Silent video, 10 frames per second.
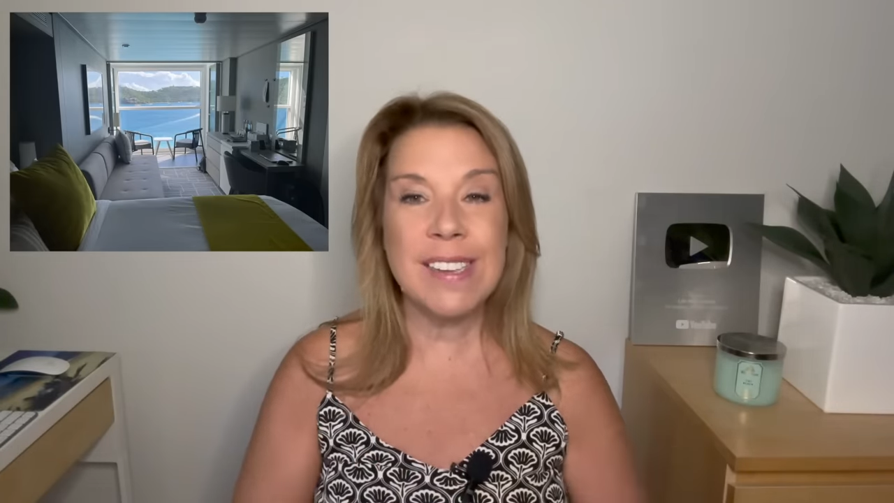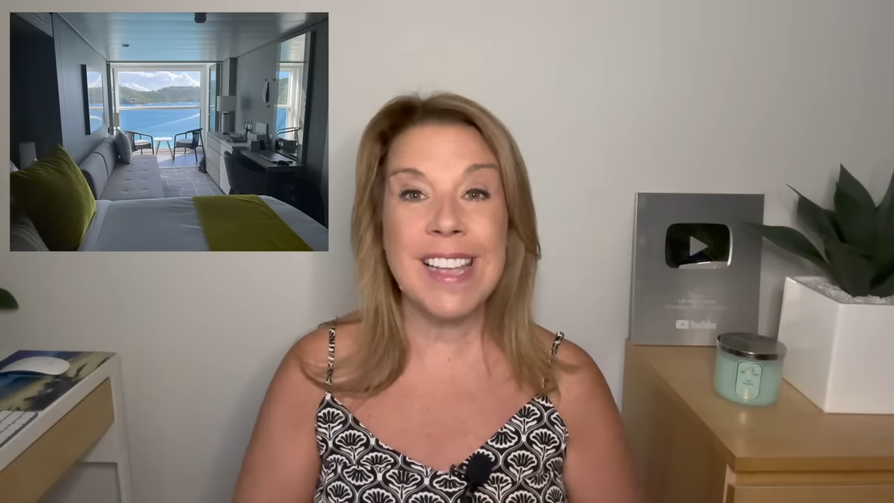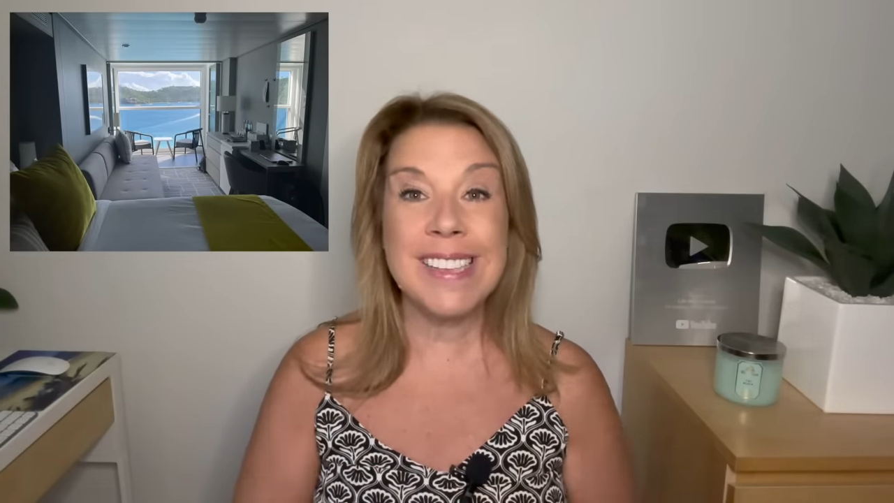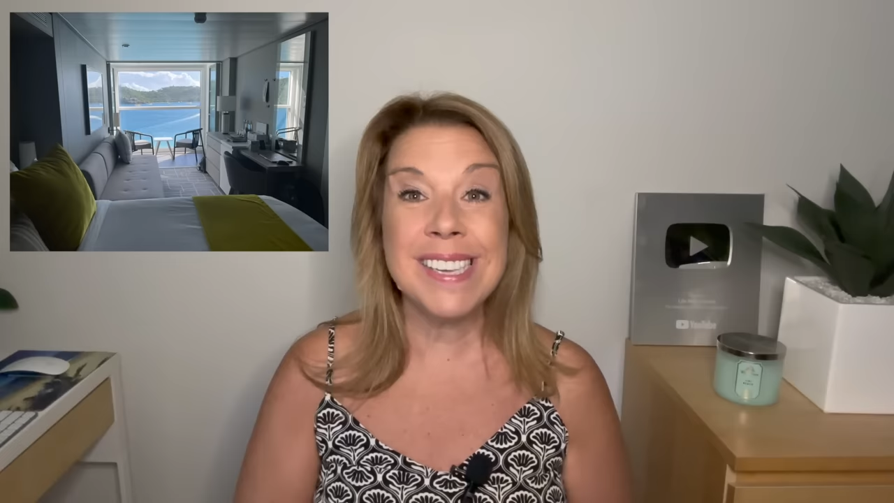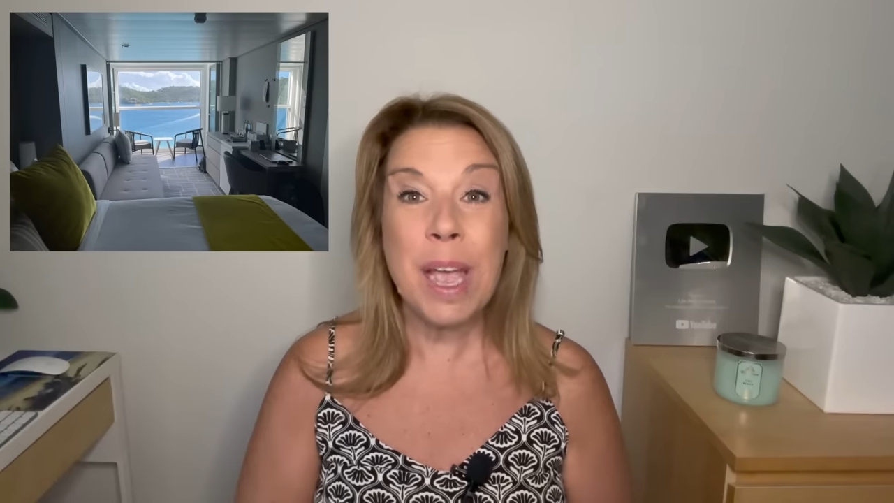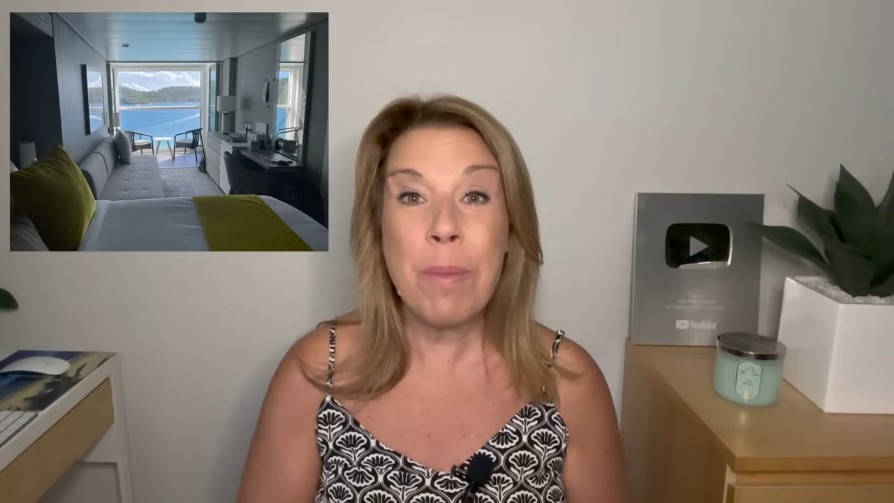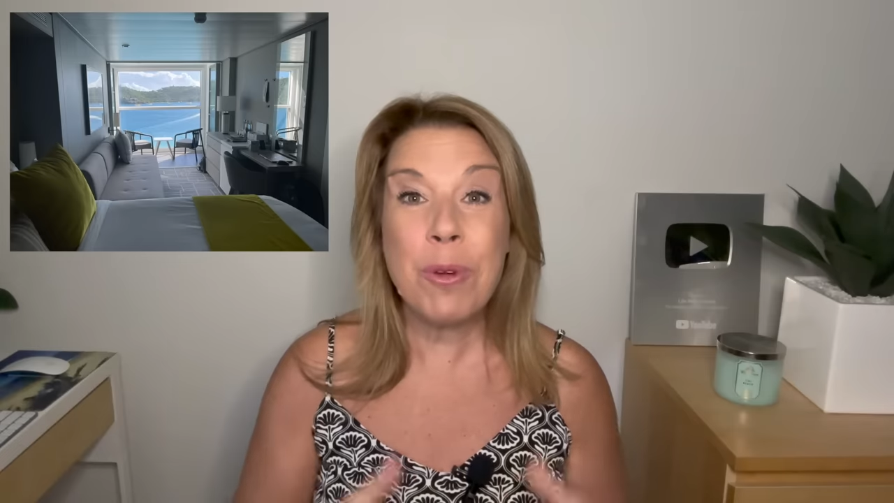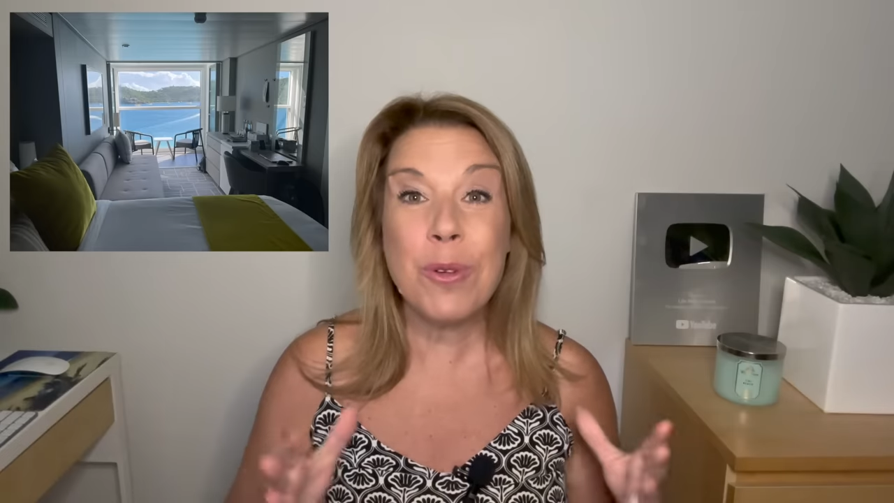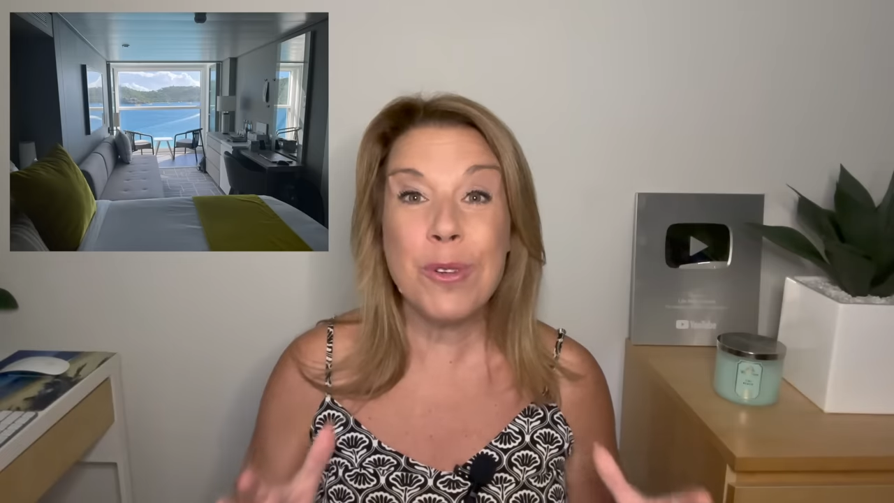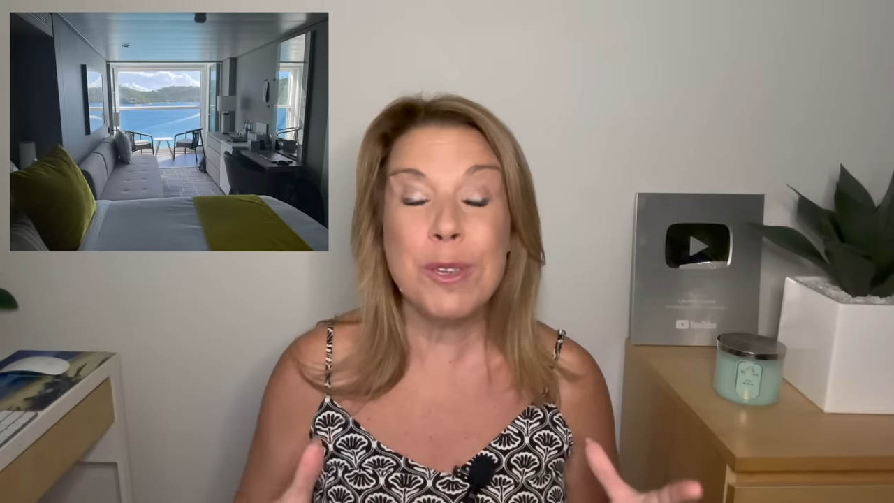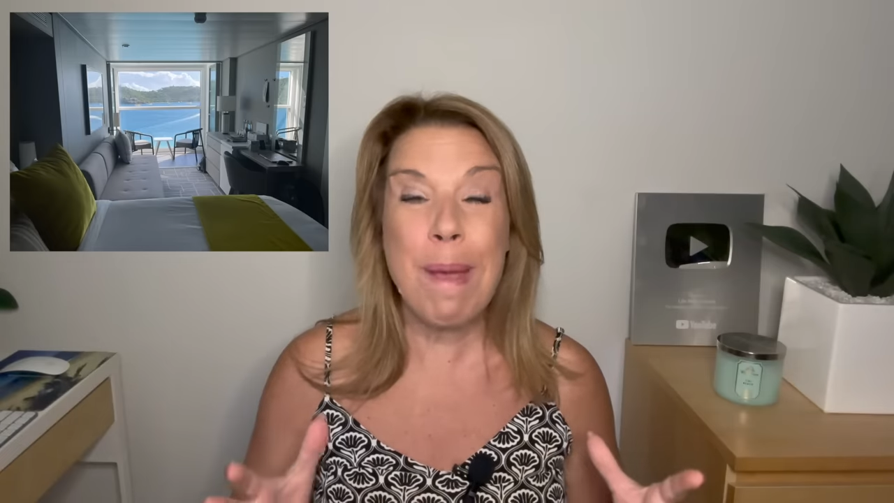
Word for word: that some cruise